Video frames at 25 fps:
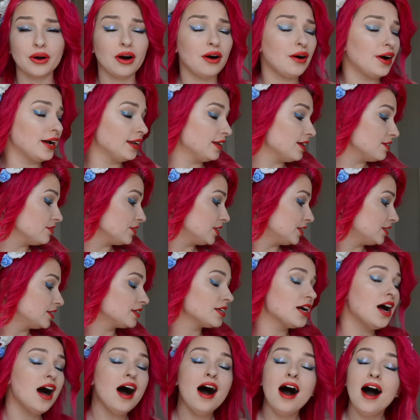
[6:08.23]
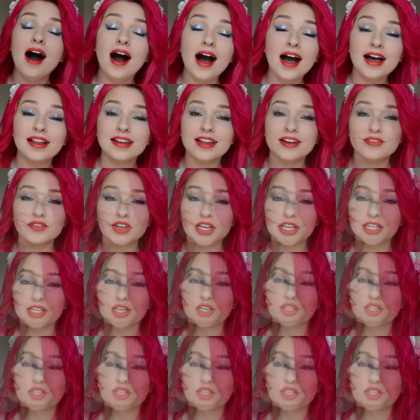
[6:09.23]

Oh, I love it. I love it.